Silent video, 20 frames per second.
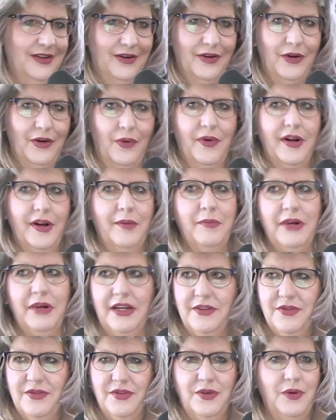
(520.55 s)
they're going up
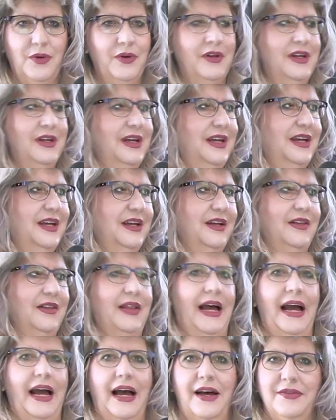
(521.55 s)
against the
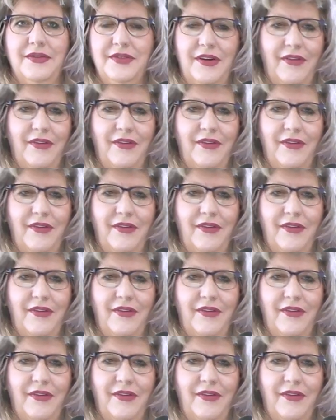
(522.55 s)
glass and